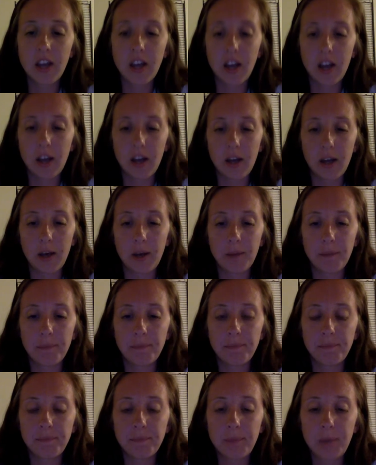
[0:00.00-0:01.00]

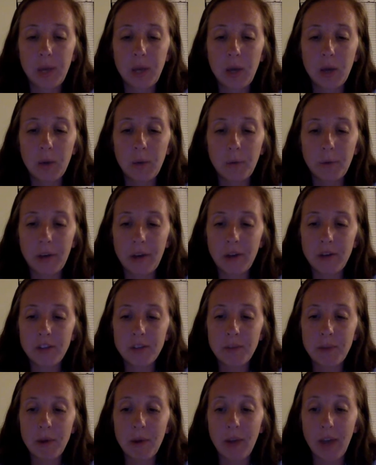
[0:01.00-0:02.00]
When I
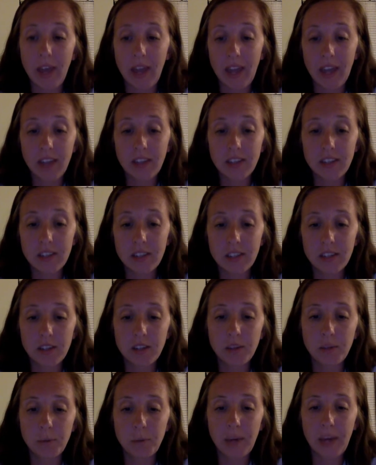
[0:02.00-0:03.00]
was about 8,
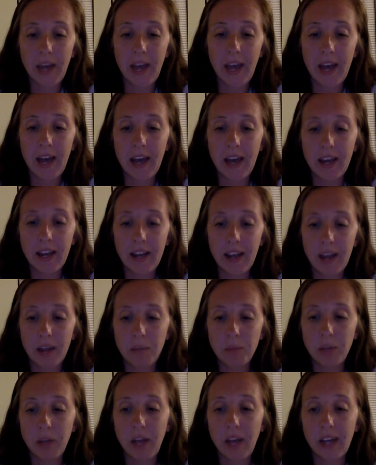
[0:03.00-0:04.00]
we had a
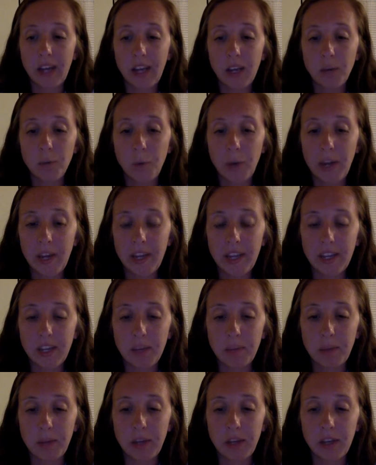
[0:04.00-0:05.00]
black and white
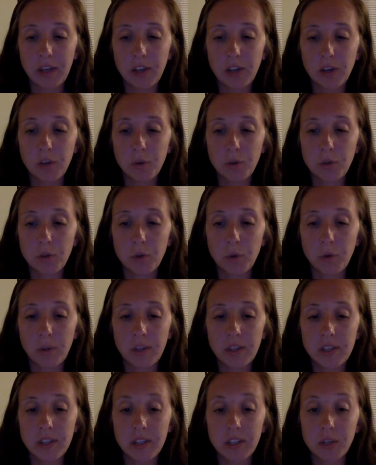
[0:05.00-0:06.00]
guinea pig who was
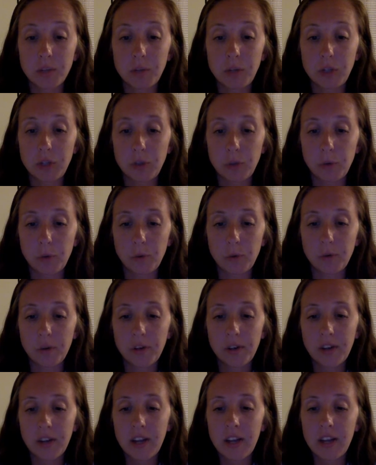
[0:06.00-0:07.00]
only 6 weeks old.
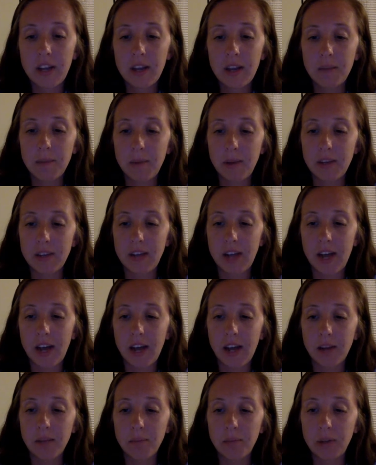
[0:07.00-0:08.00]
My
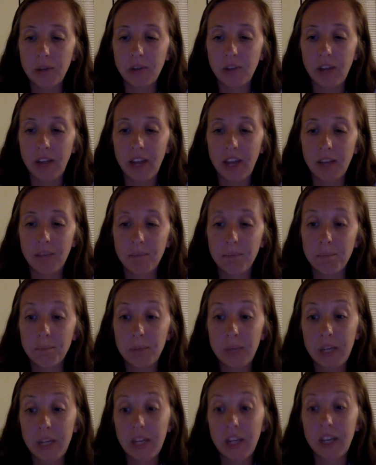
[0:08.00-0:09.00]
dad built a
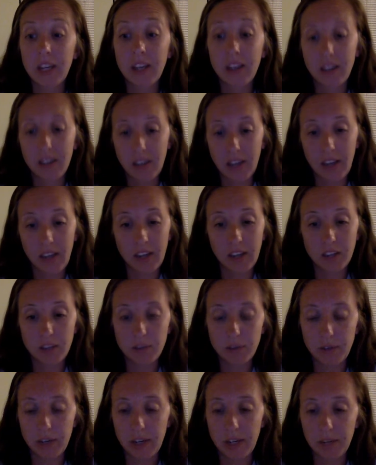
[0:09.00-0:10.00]
big cage
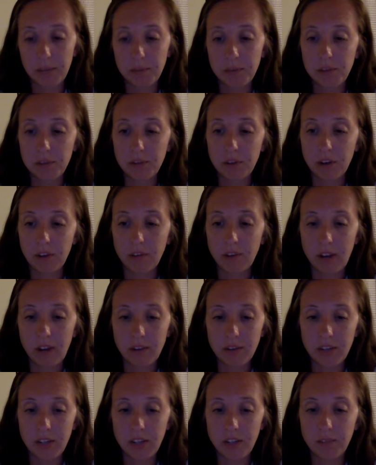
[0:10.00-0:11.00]
for him to run
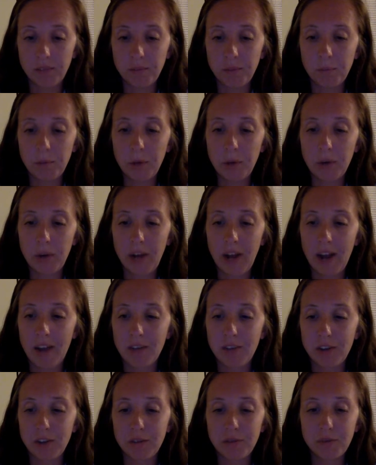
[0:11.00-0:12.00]
around in. We would
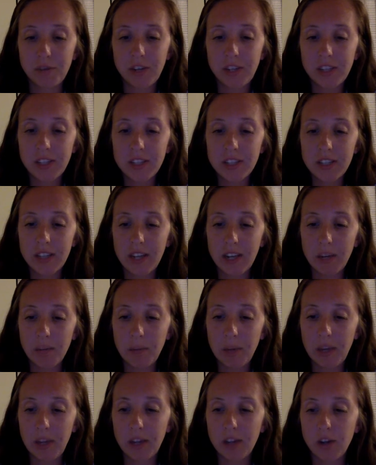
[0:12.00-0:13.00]
have our friend's guinea
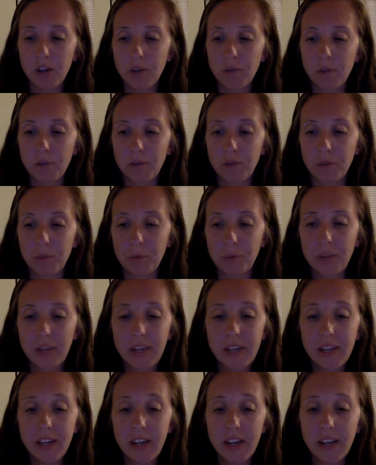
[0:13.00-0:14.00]
pig over for
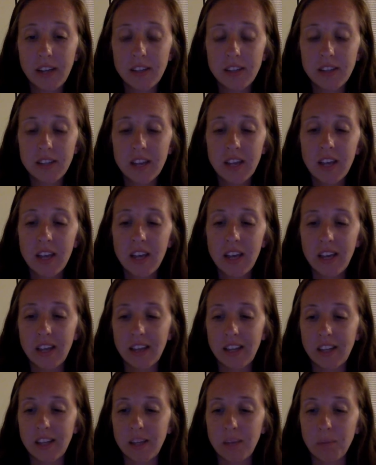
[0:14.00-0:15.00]
play dates
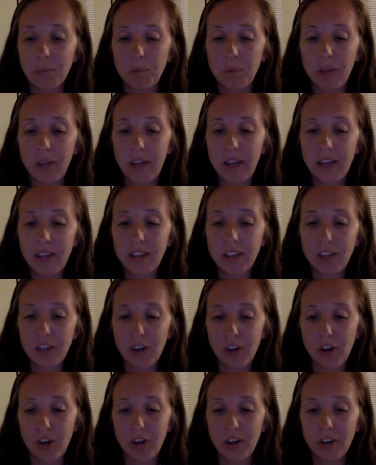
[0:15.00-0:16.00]
and let them play in the
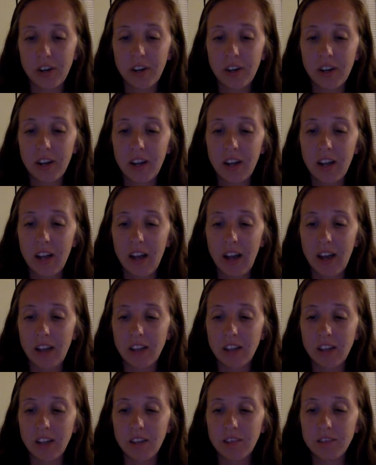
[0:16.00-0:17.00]
yard. I
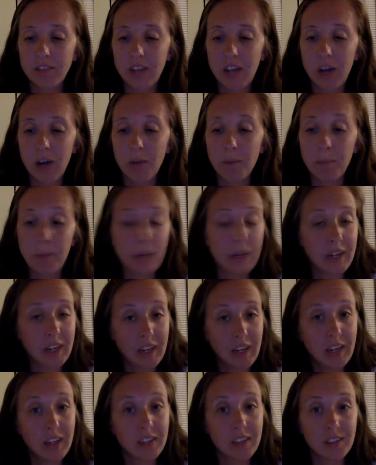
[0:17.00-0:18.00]
loved how
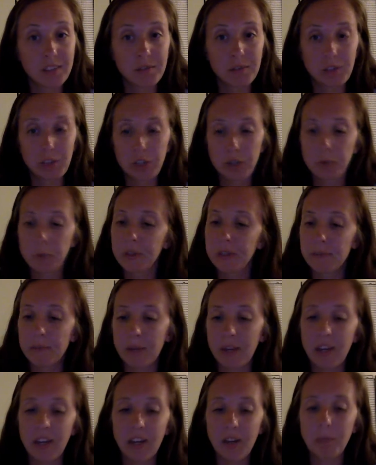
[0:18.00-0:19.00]
Buddy, which was
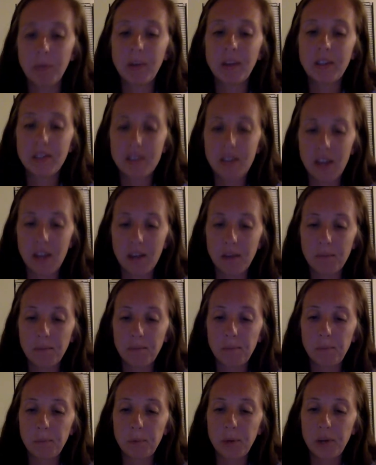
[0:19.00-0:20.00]
my guinea pig's
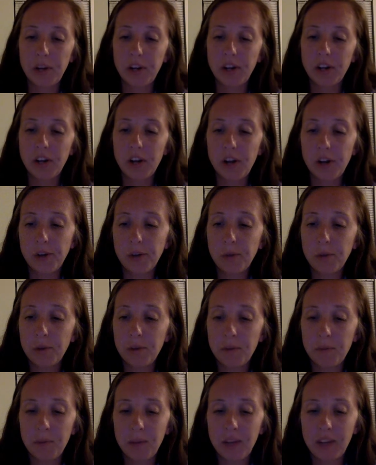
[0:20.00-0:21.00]
name, would cuddle
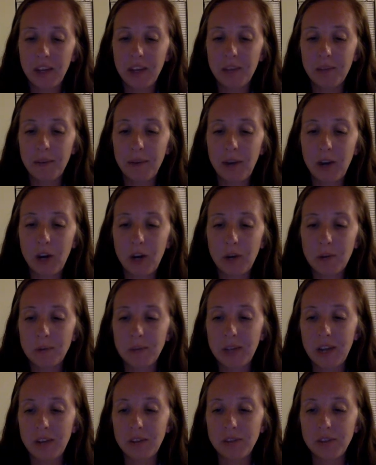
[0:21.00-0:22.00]
with me in my
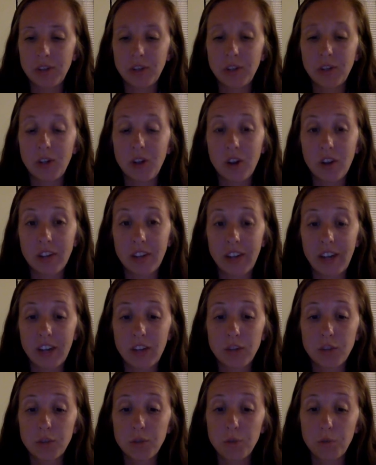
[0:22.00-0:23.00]
arms after a long day
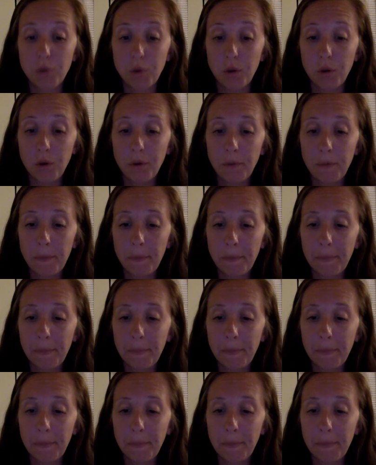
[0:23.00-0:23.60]
at school.